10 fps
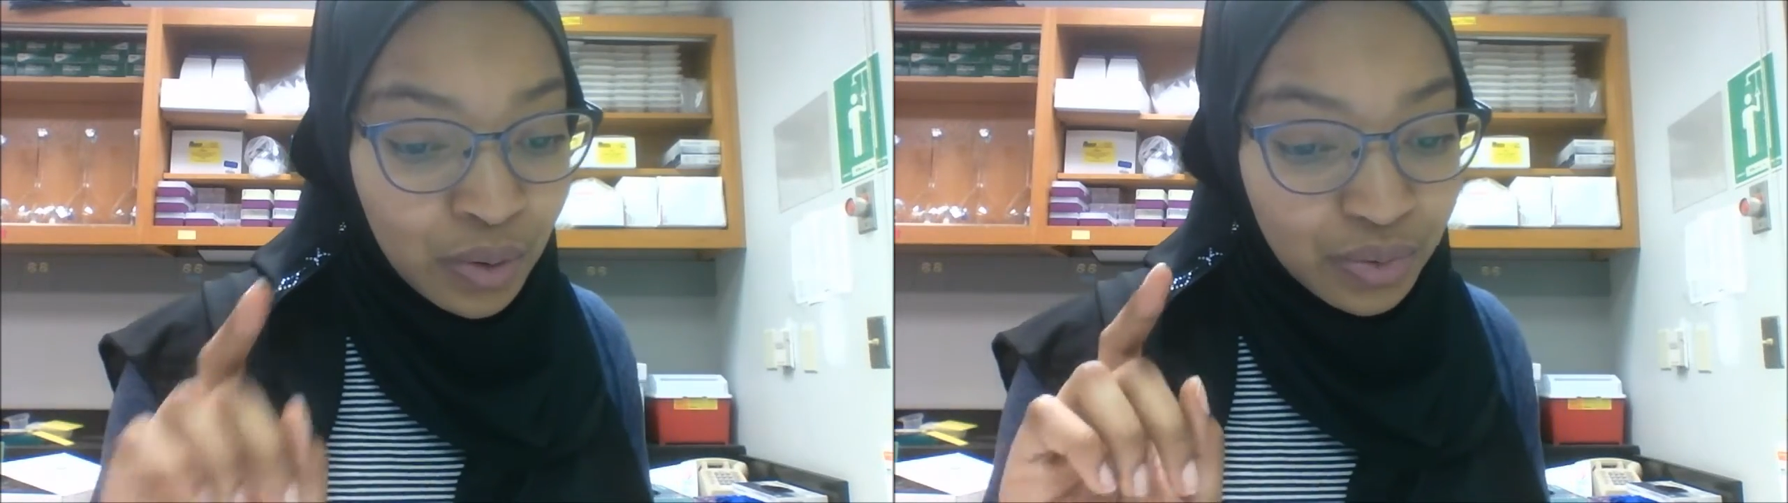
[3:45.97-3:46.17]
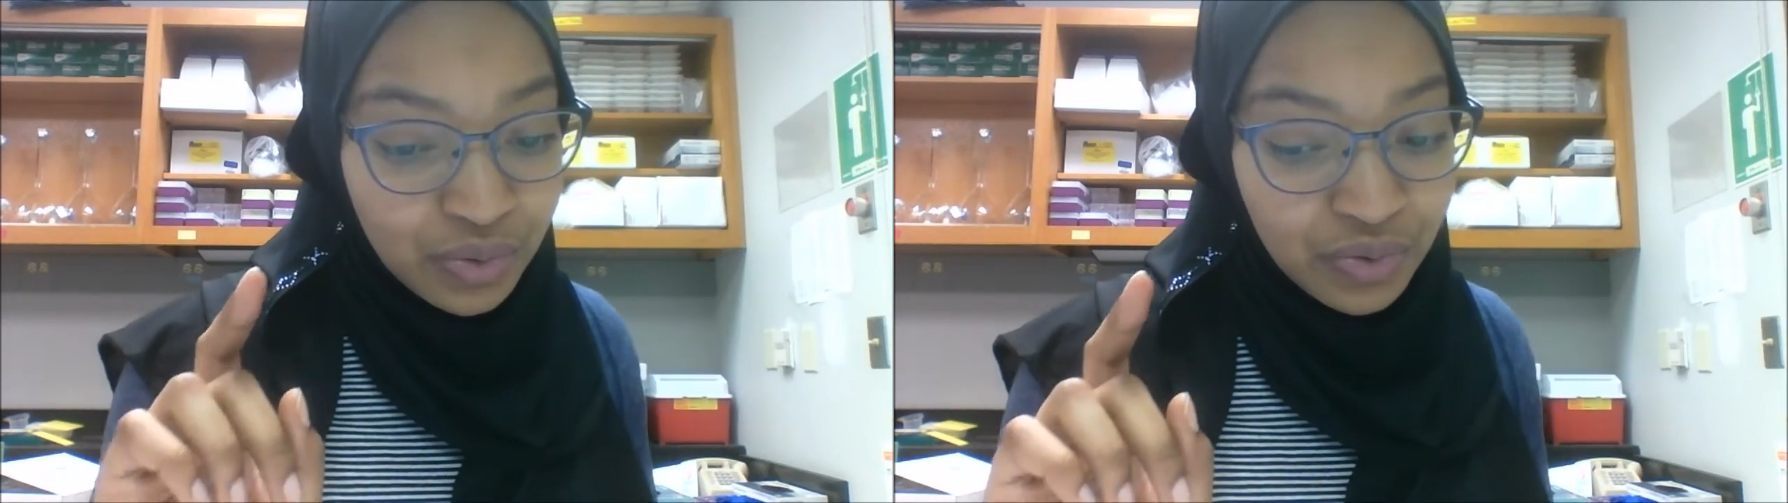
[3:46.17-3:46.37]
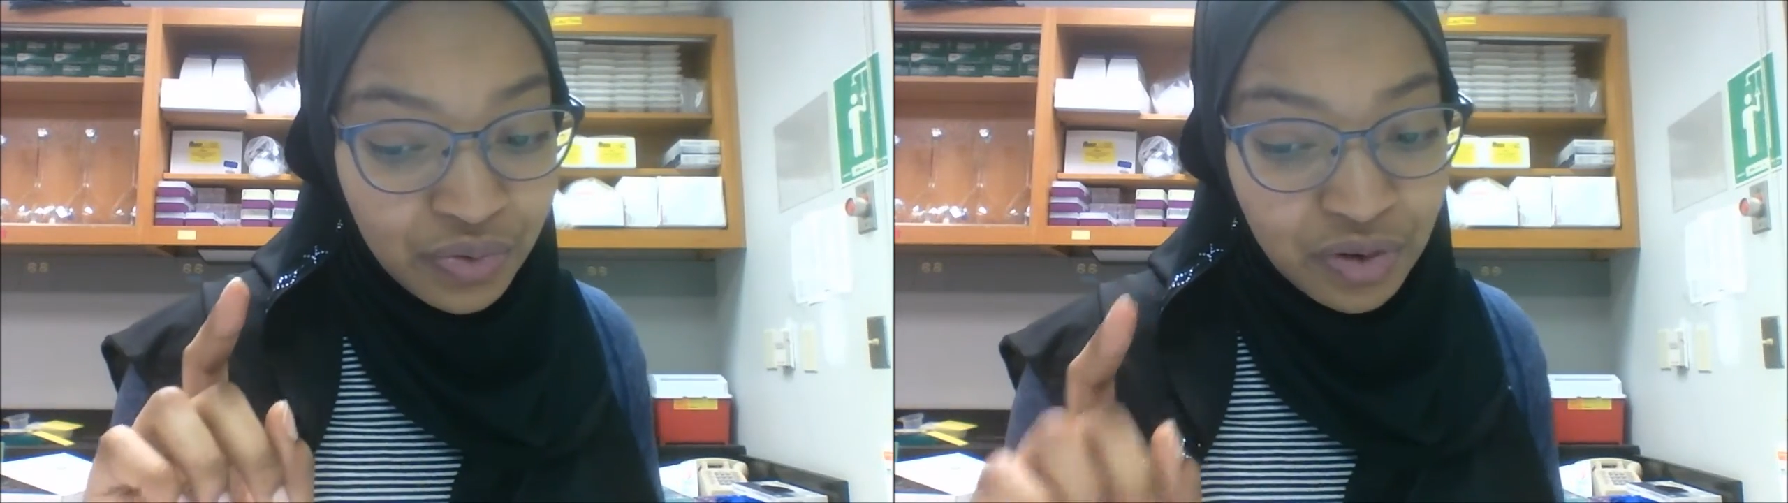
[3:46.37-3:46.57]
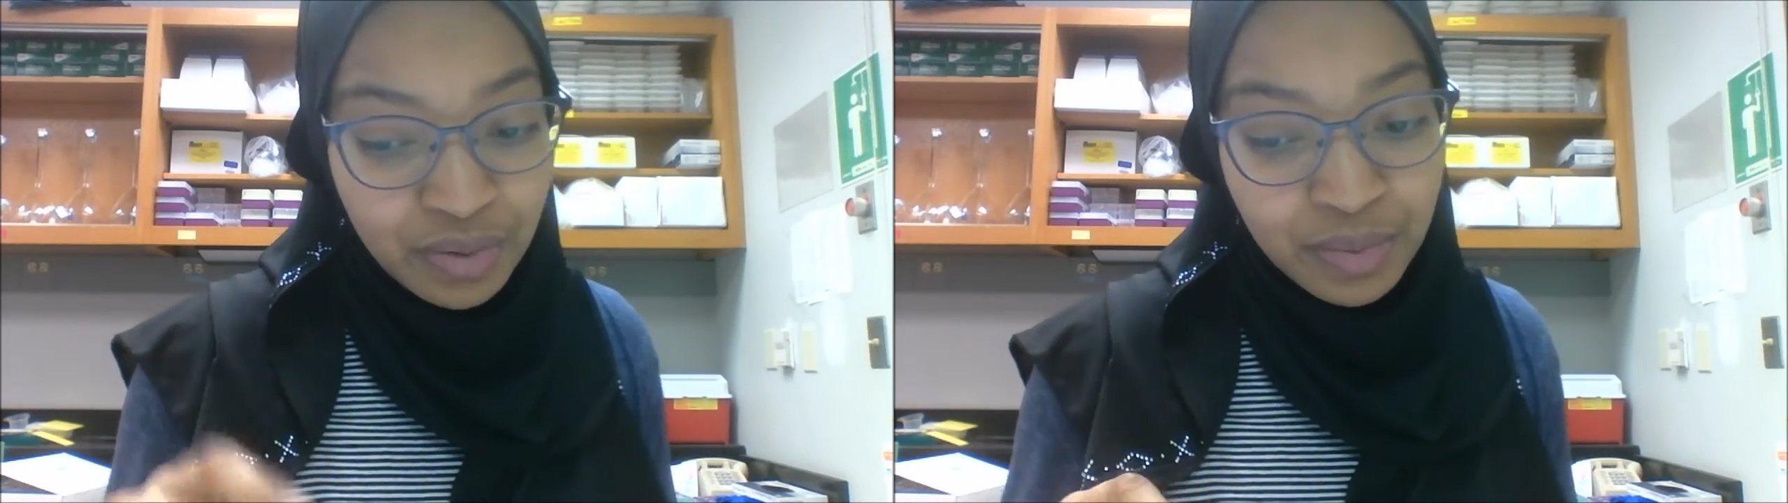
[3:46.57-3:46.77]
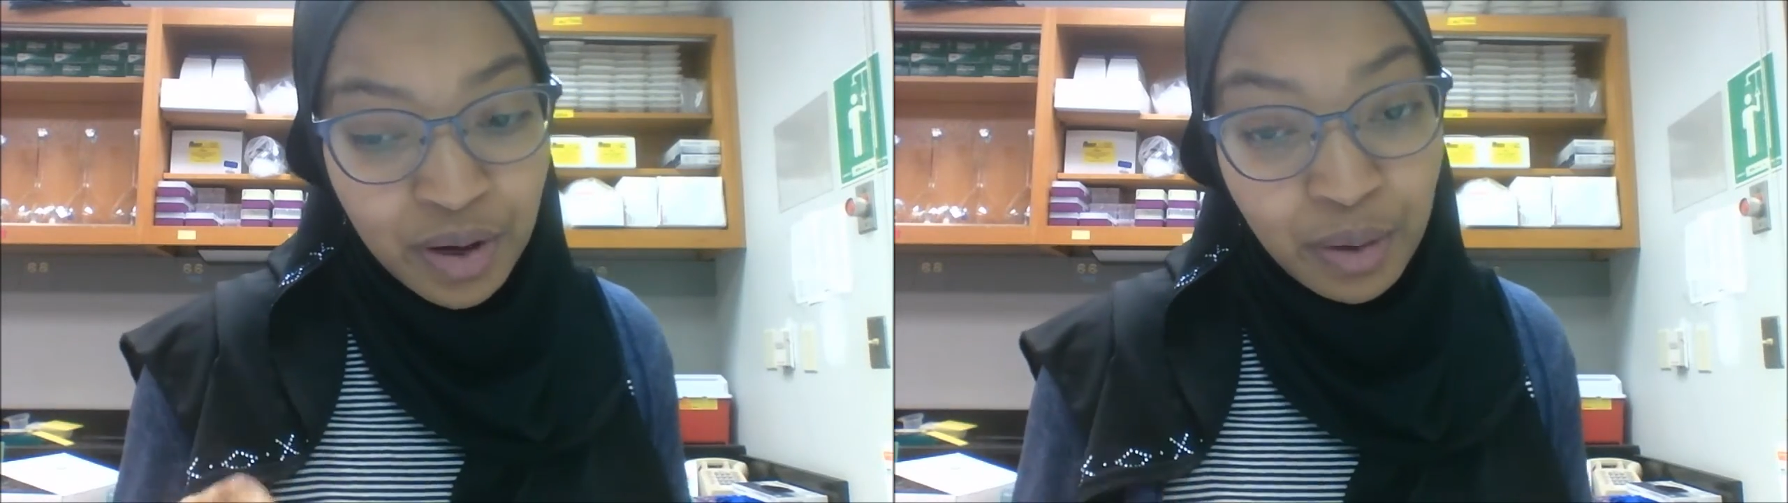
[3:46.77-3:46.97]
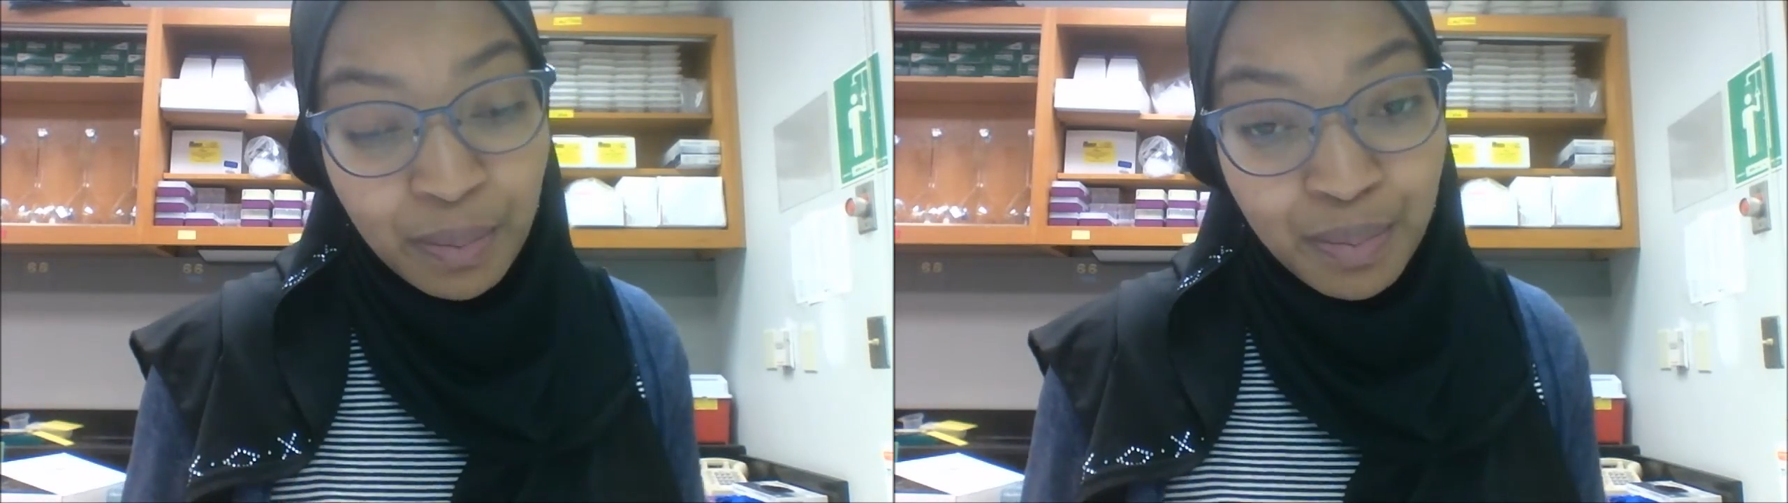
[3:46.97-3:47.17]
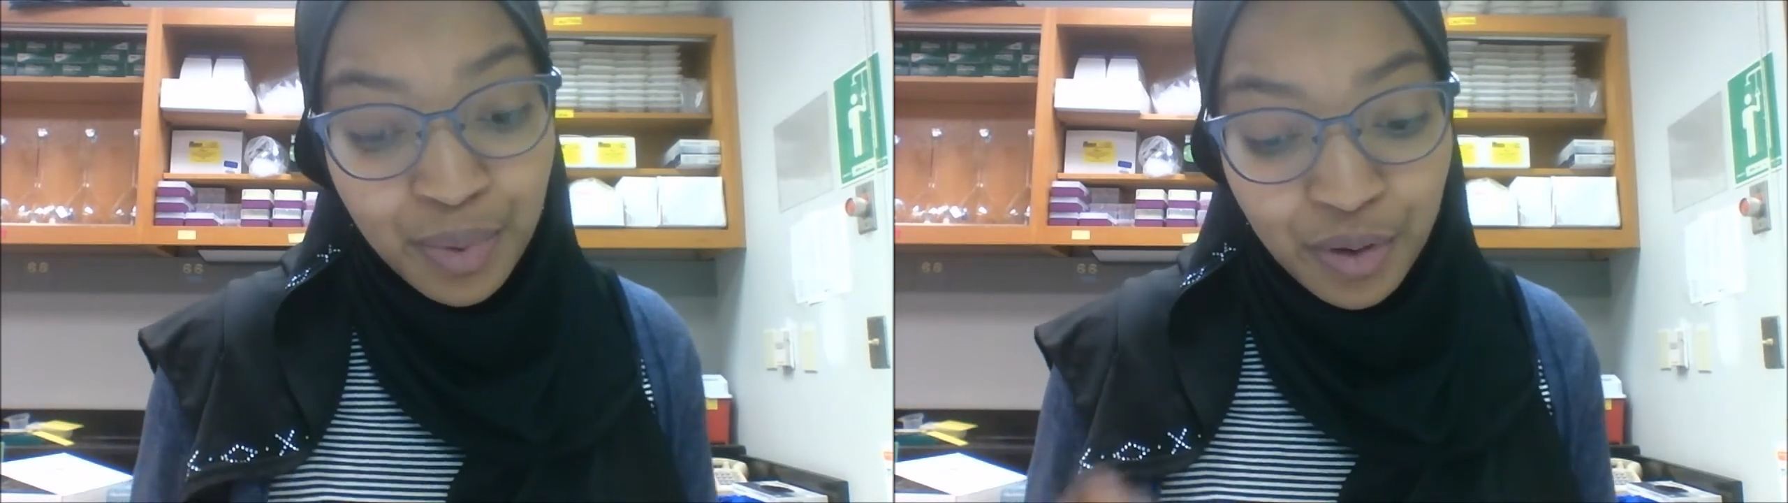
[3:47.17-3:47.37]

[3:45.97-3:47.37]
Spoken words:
from a book,